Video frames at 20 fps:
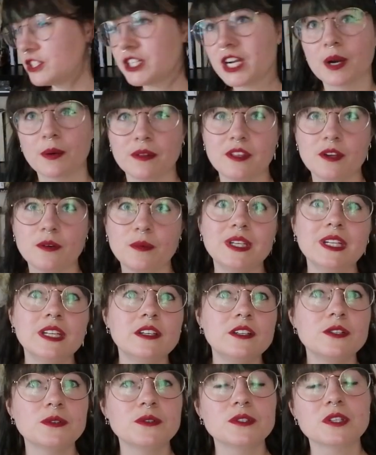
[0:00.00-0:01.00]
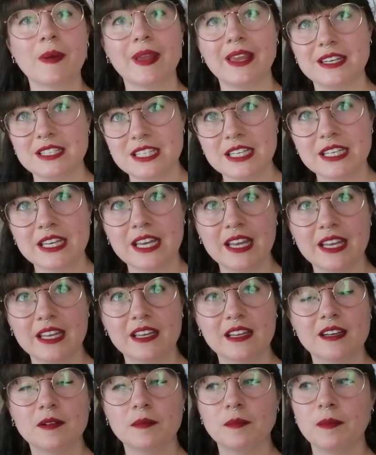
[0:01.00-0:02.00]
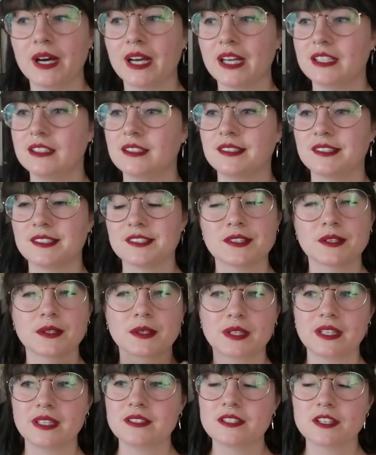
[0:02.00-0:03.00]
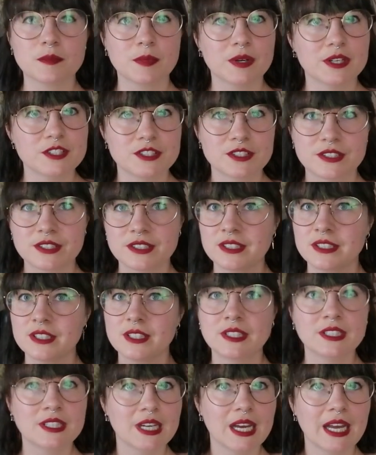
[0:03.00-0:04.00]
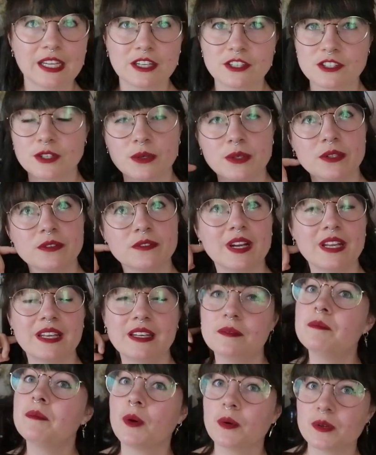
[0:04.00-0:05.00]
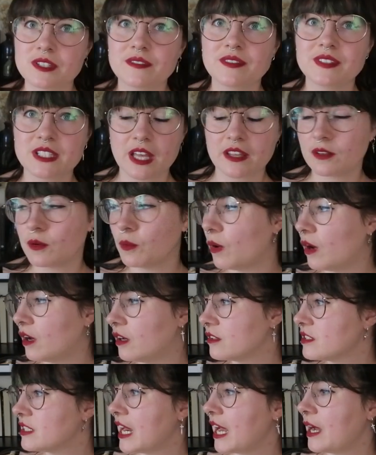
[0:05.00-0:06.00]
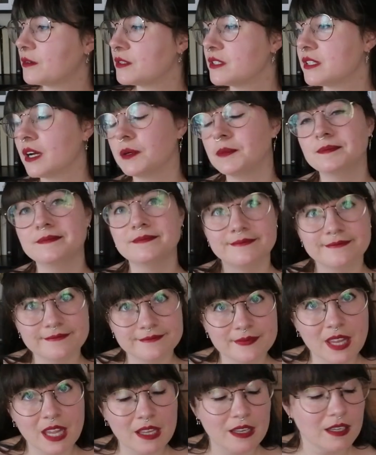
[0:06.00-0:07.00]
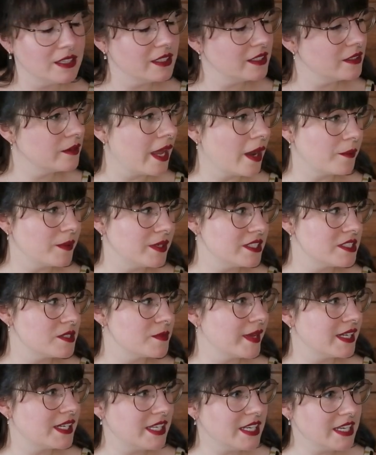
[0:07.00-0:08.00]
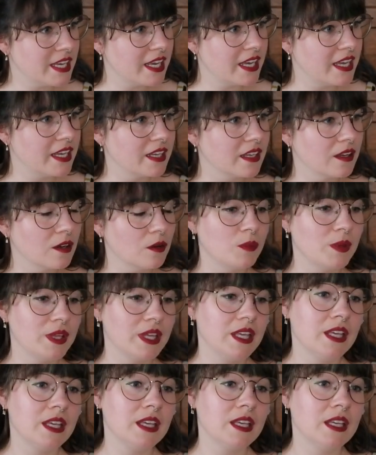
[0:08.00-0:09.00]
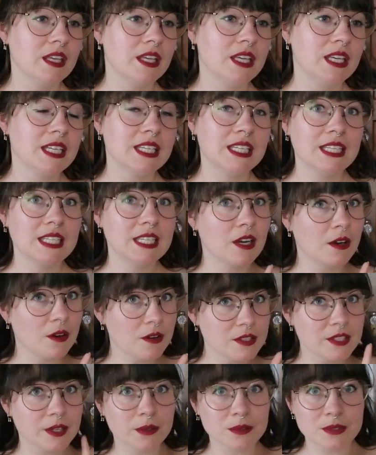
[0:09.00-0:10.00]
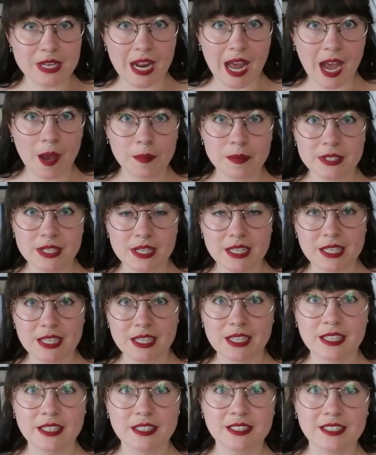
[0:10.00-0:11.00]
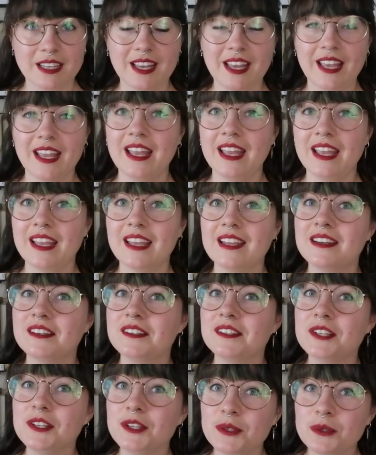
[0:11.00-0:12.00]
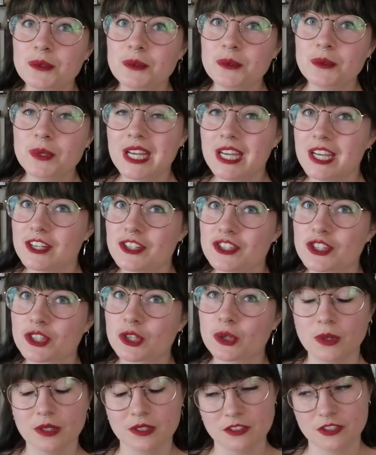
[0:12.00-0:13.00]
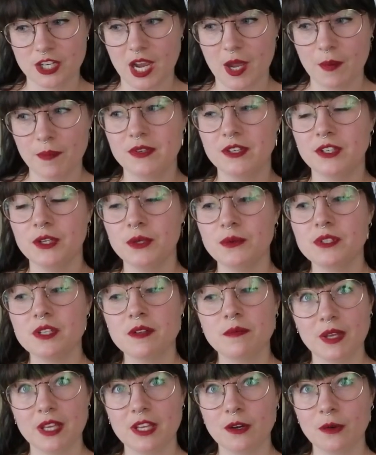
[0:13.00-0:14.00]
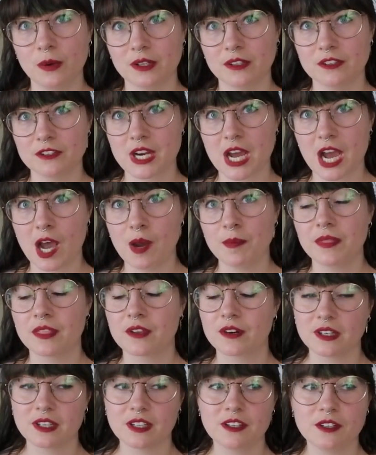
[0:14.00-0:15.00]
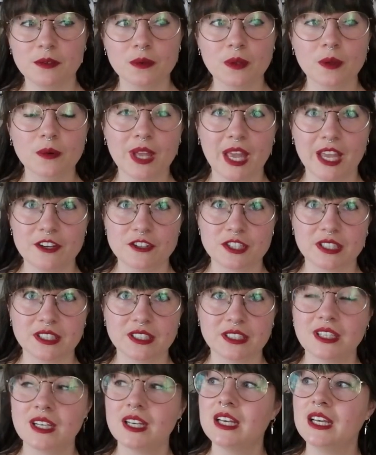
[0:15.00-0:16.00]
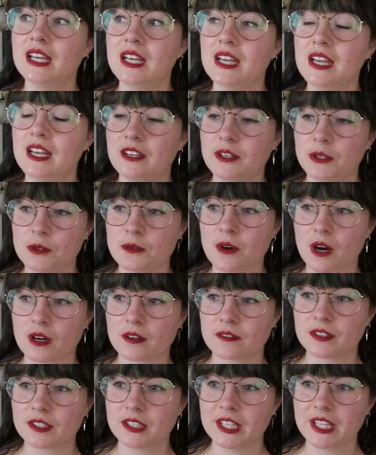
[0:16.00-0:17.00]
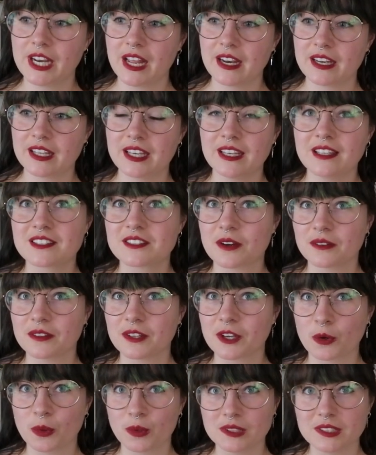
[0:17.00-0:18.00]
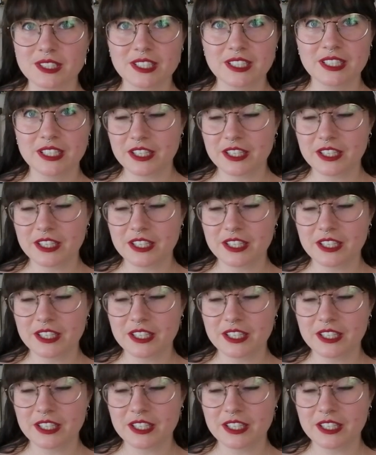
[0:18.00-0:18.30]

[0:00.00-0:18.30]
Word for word: to share with you, we did do some antiquing, but there's only so much I can show you, and most of it's on the walls now, so. Yeah, we did some antiquing. We also stopped in a new-ish quilt shop, new to me quilt shop. They're in a new location in New Hartford, Connecticut. It's called the Quilted